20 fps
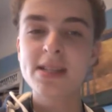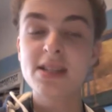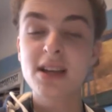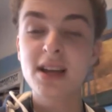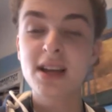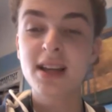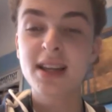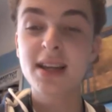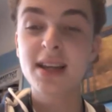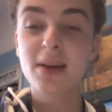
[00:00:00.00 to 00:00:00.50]

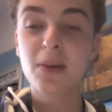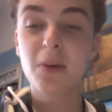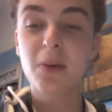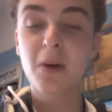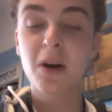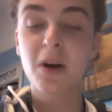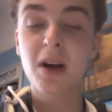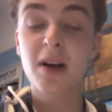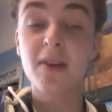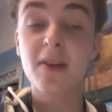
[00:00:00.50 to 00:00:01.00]
earlier
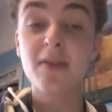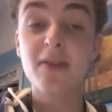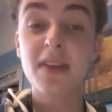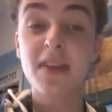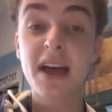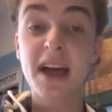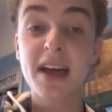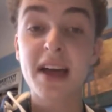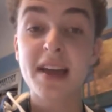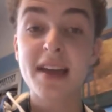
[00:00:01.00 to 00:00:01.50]
were
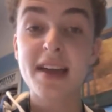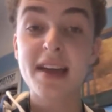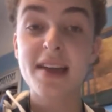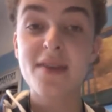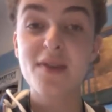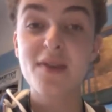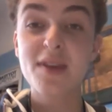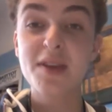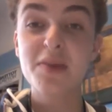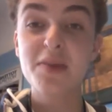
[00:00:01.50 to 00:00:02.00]
that
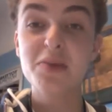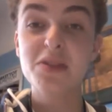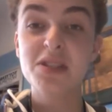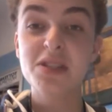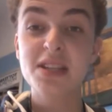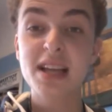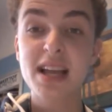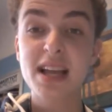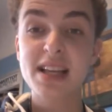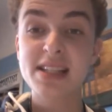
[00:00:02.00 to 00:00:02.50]
if he was
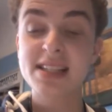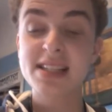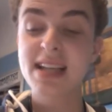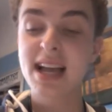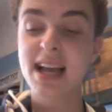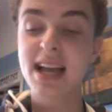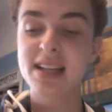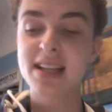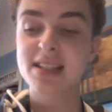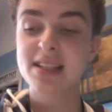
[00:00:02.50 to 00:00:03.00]
to get
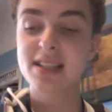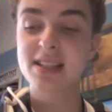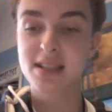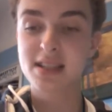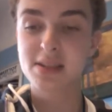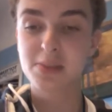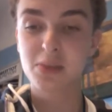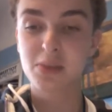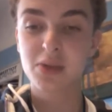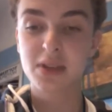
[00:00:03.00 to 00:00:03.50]
sacked
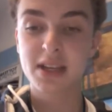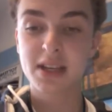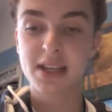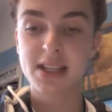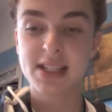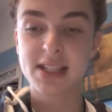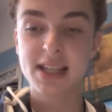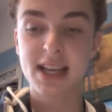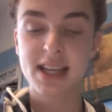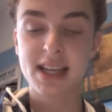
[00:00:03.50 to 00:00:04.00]
this morning, he
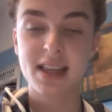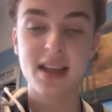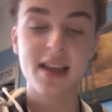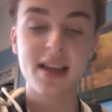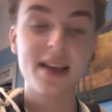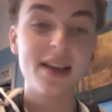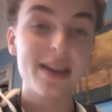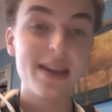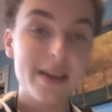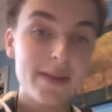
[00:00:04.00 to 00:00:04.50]
said
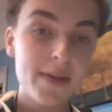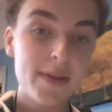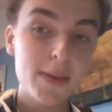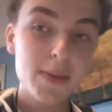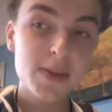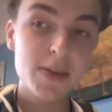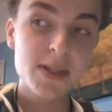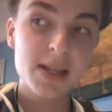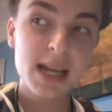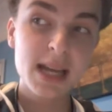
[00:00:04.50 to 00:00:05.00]
if he
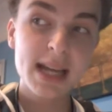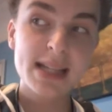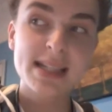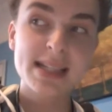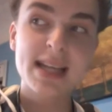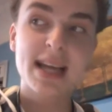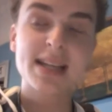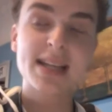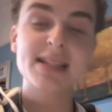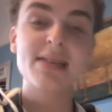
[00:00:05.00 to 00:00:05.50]
was to get
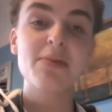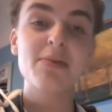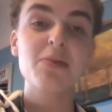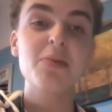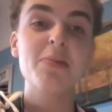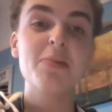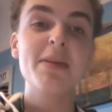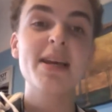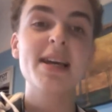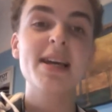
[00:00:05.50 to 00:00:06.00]
sacked, he would
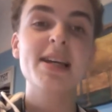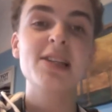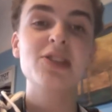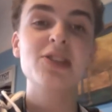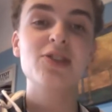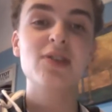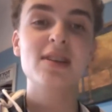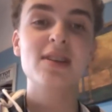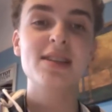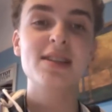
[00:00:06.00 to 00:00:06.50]
be
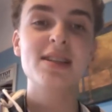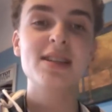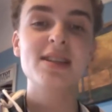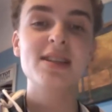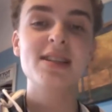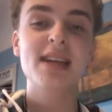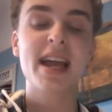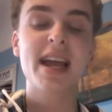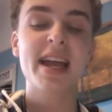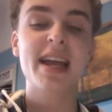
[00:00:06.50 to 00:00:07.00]
interested in
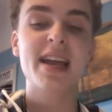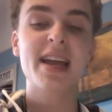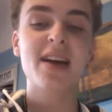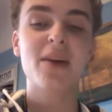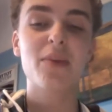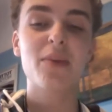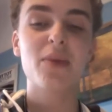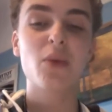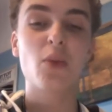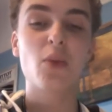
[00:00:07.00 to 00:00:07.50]
taking
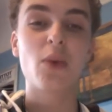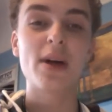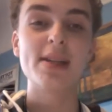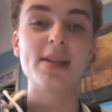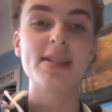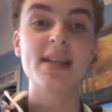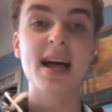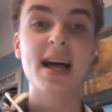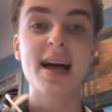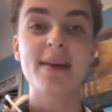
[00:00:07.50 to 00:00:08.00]
up the
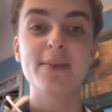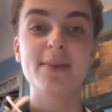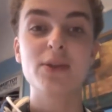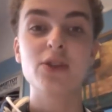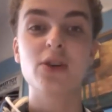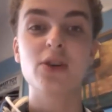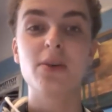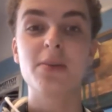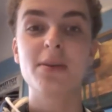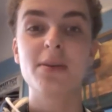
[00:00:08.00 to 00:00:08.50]
West Ham job.